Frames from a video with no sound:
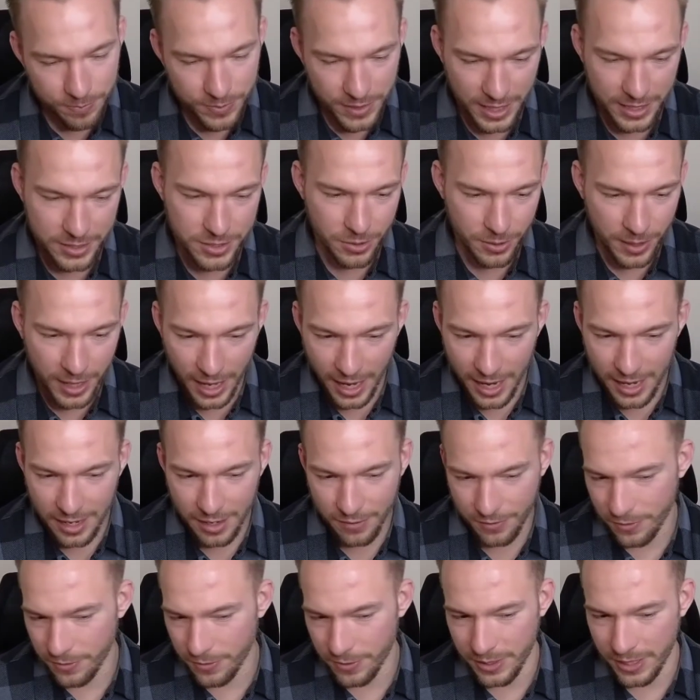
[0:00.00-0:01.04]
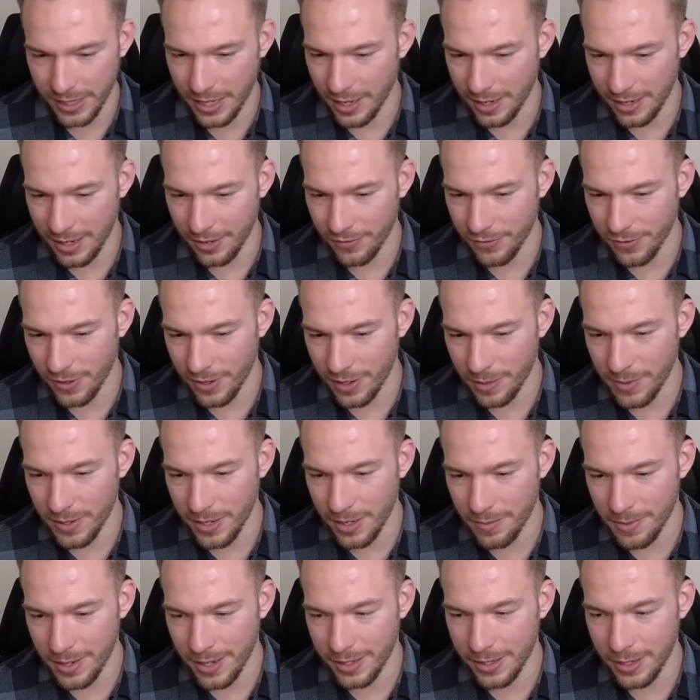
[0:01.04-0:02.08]
it's okay. And I haven't really gone after
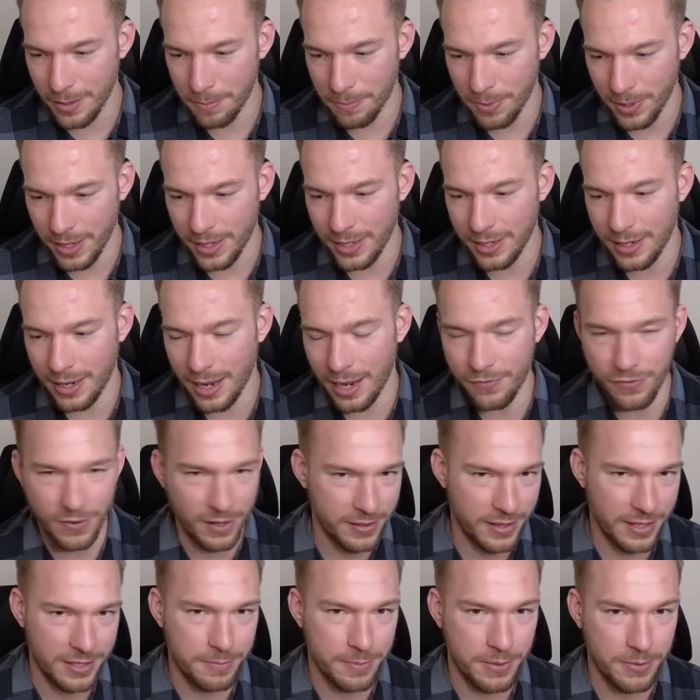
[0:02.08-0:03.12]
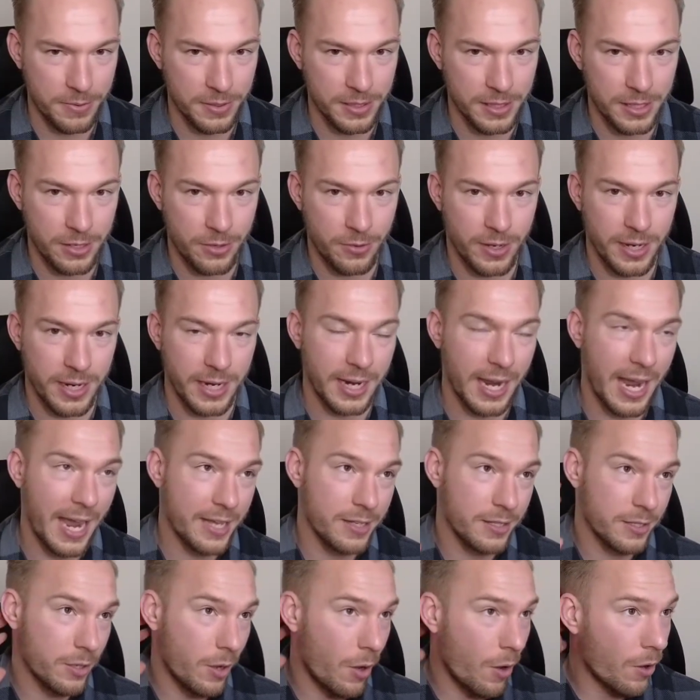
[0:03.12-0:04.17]
anybody about it, but I find that to be really annoying.
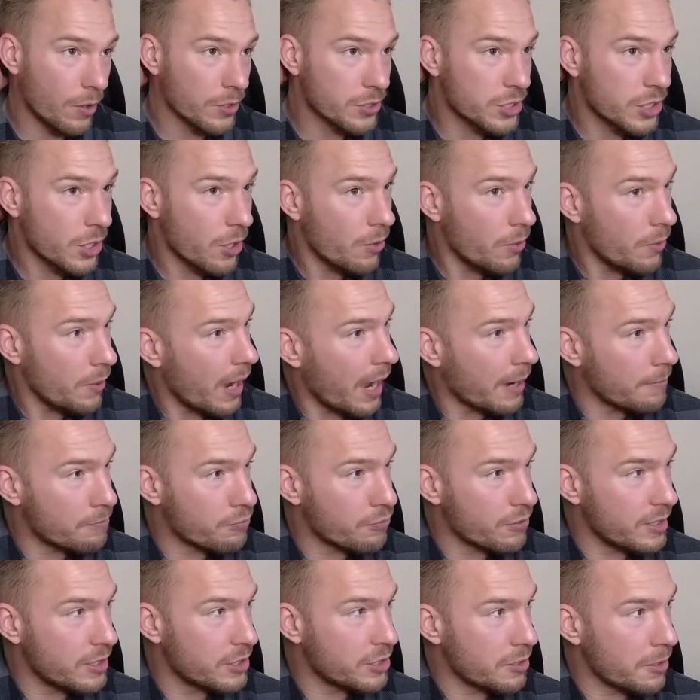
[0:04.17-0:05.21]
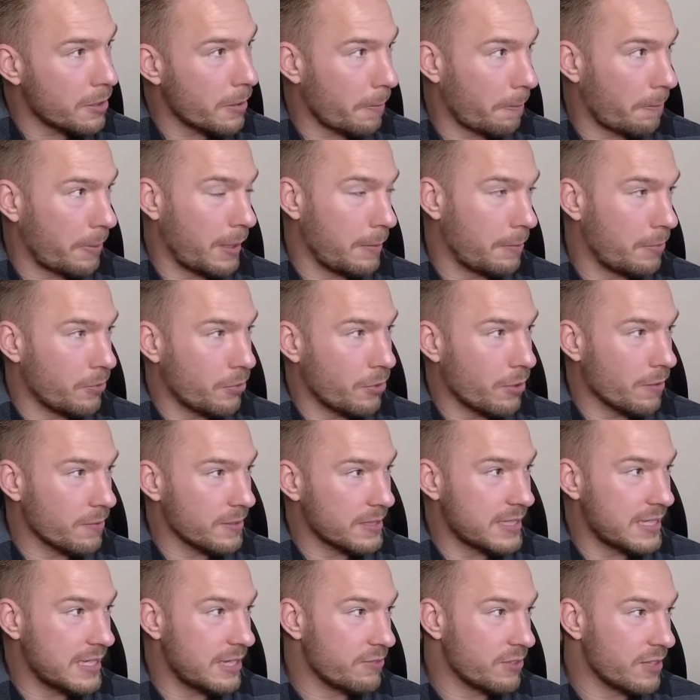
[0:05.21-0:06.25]
And also, I'm pretty sure people who are
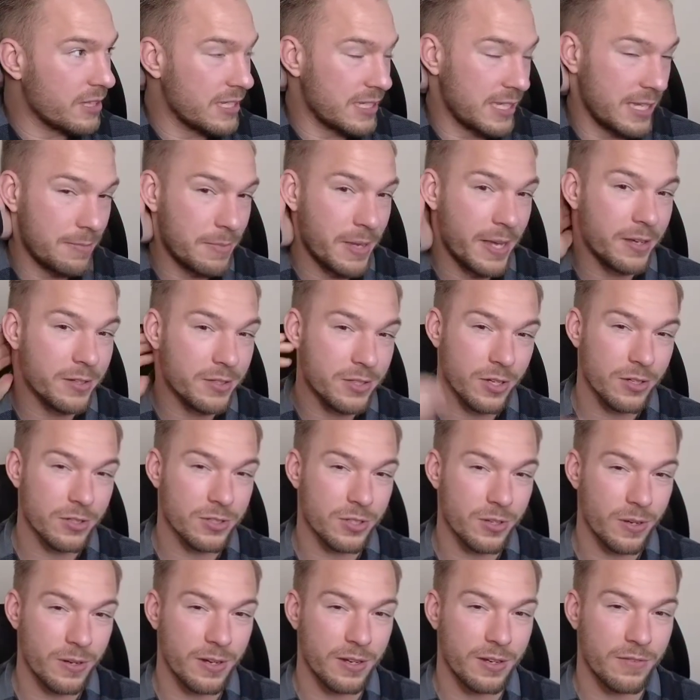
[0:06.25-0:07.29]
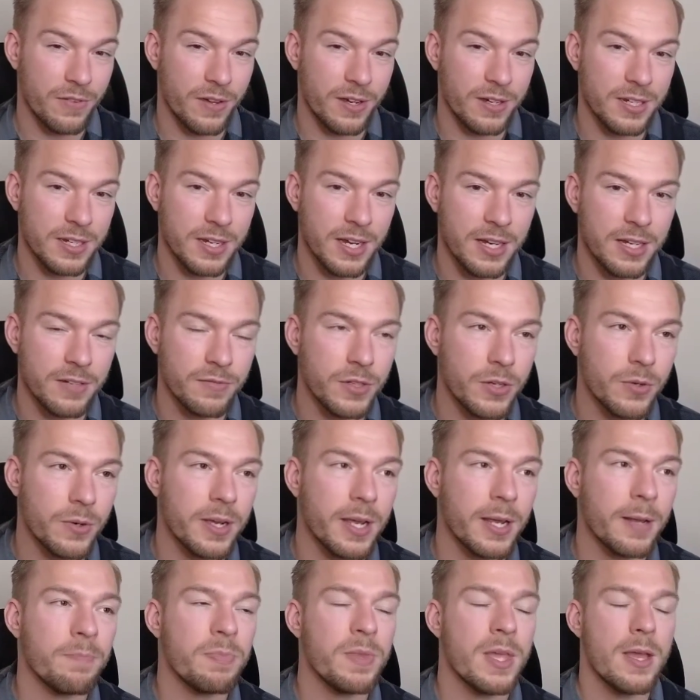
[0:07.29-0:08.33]
receiving these emails are starting to find it kind of
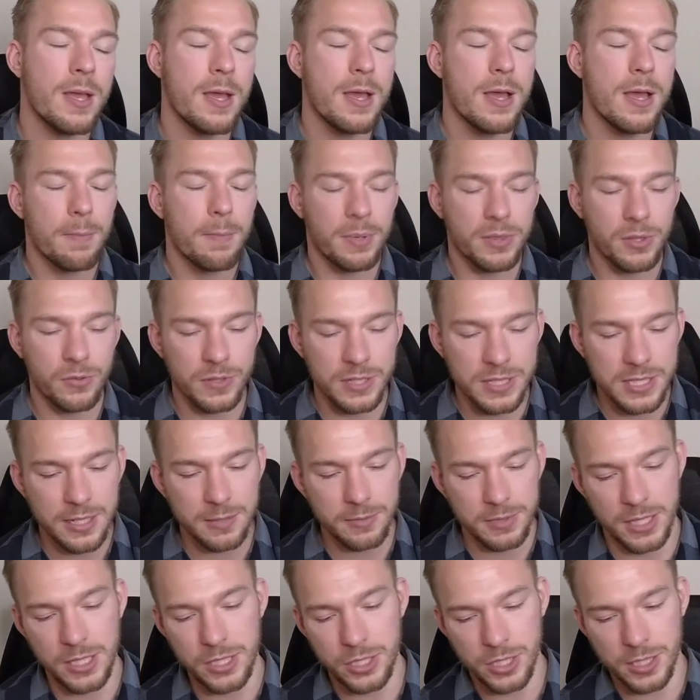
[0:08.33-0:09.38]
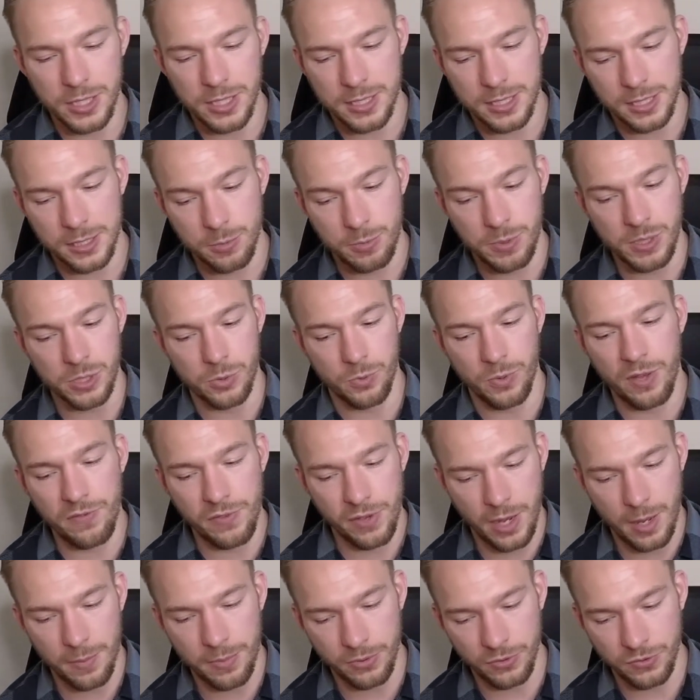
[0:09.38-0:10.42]
annoying. But the reason I'm teaching this is because we have
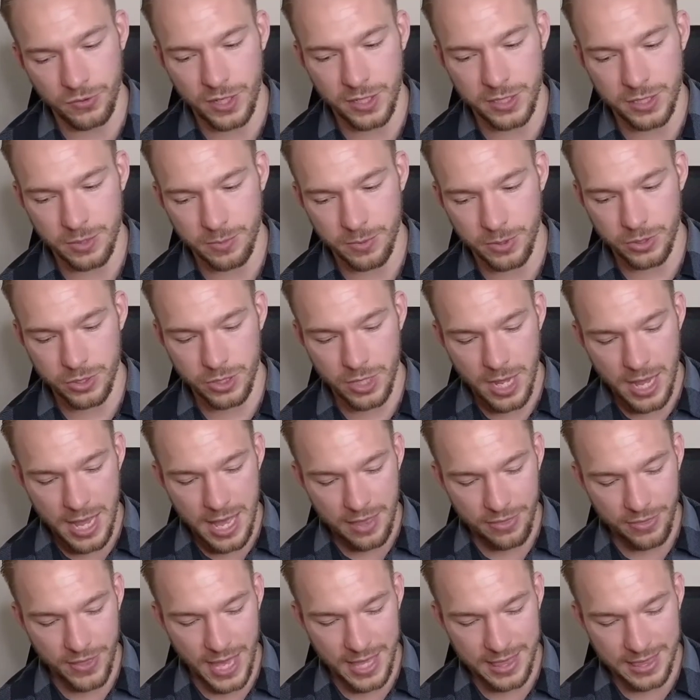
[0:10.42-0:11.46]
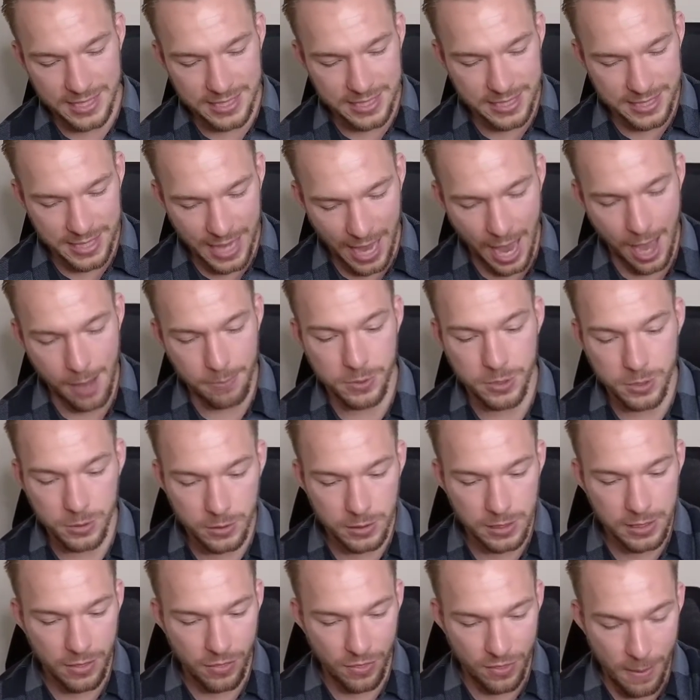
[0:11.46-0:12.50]
a couple of customers that this is
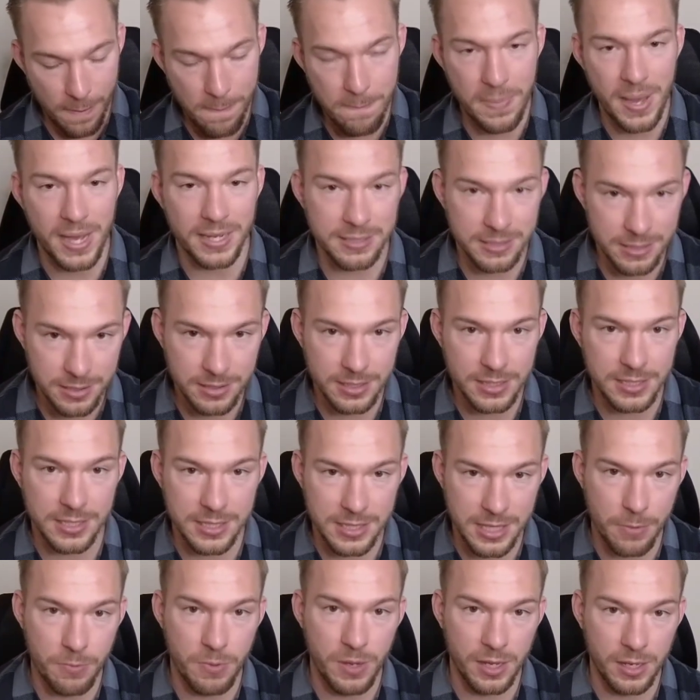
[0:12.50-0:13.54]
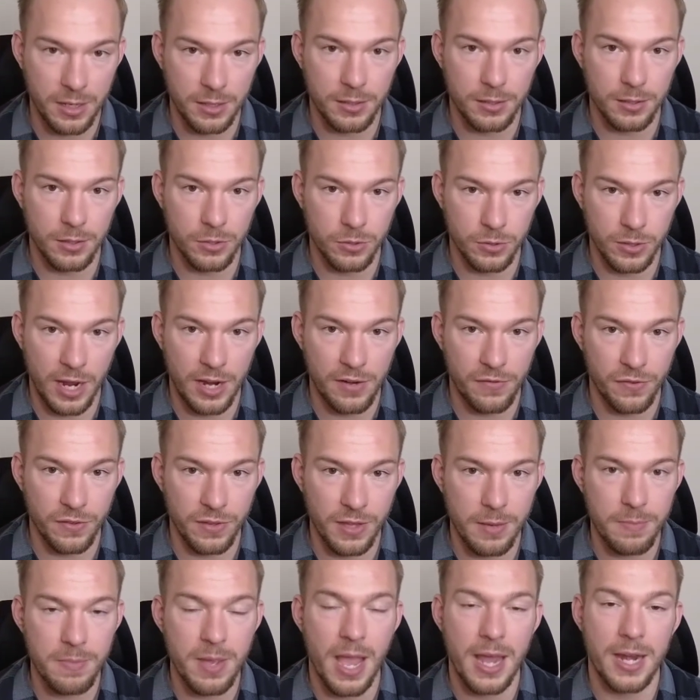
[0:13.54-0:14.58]
absolutely the best list that we can create for
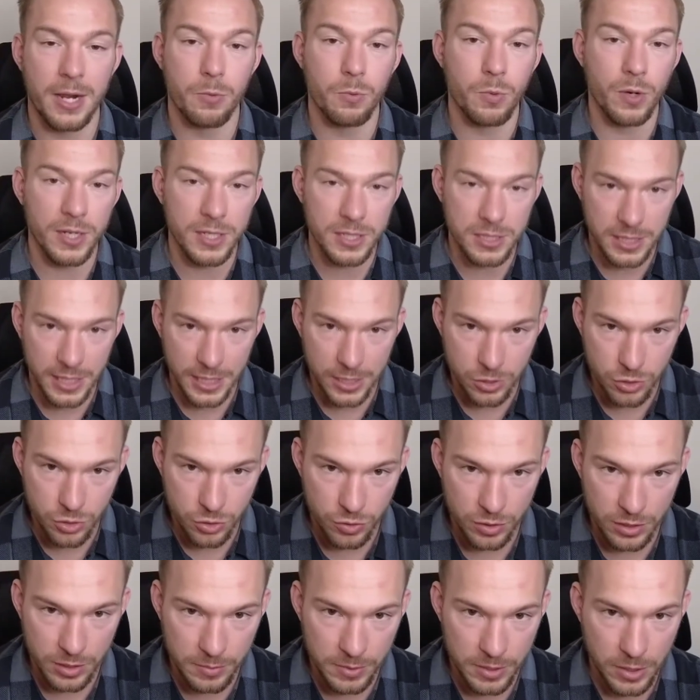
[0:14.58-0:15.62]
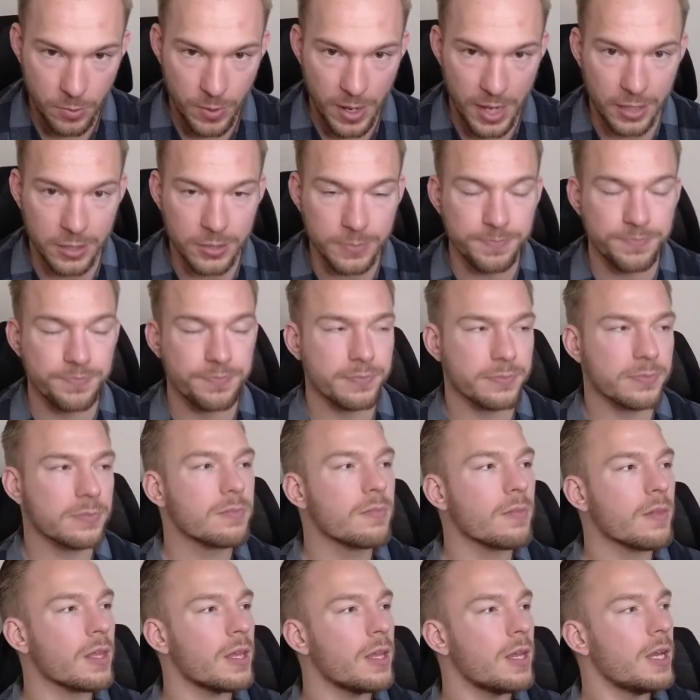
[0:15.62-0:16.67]
them, and it works extremely well.
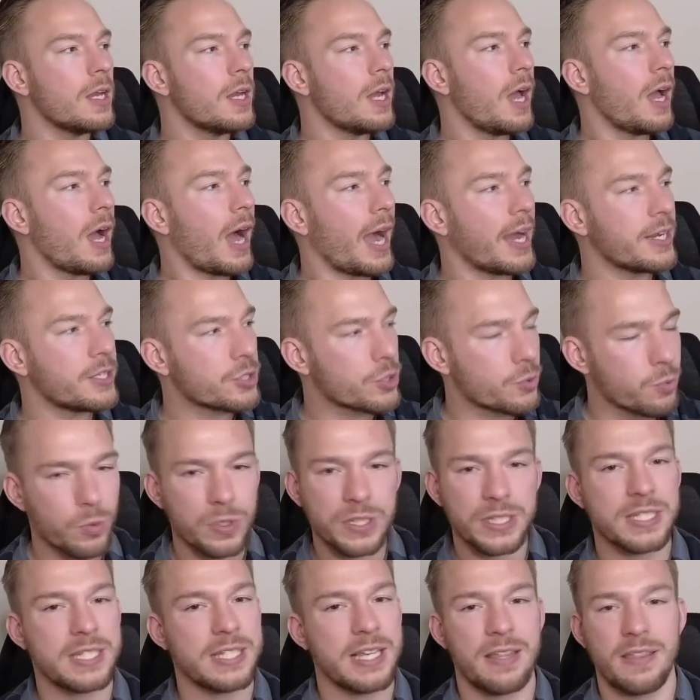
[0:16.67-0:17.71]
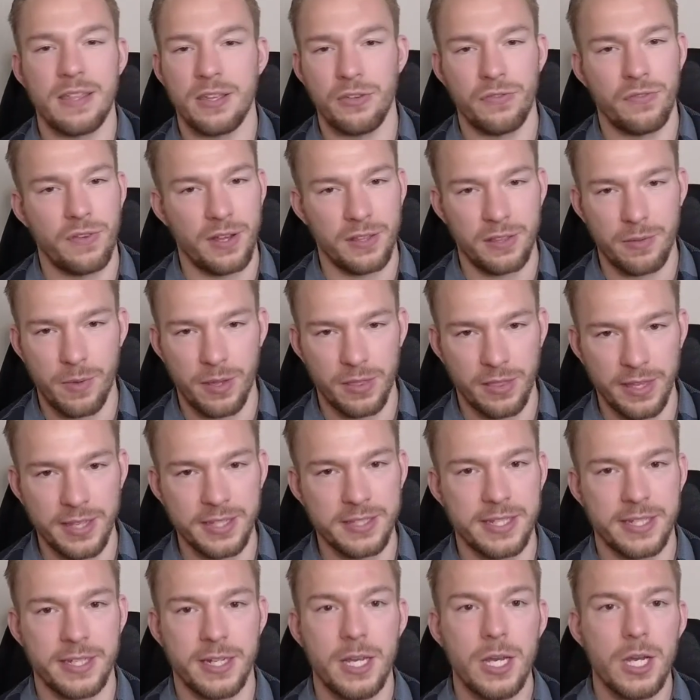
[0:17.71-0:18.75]
I wouldn't say that you found them on
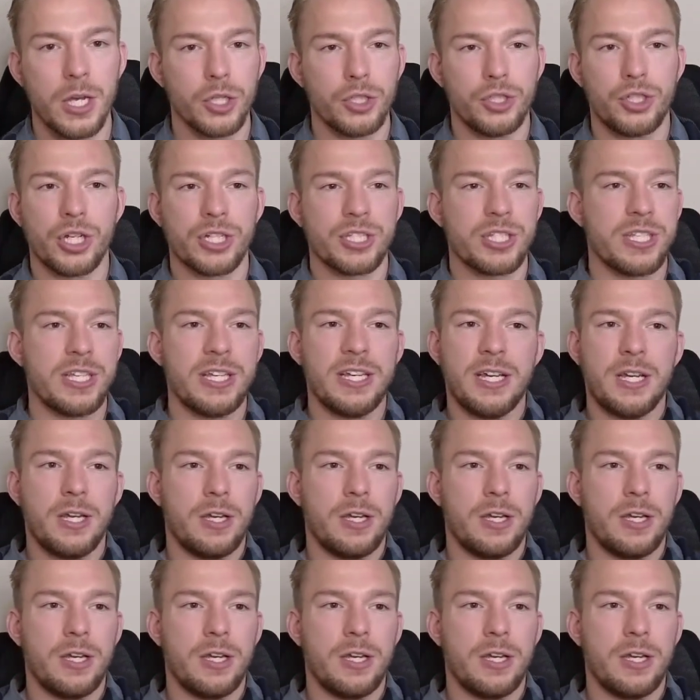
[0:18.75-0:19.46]
LinkedIn. Just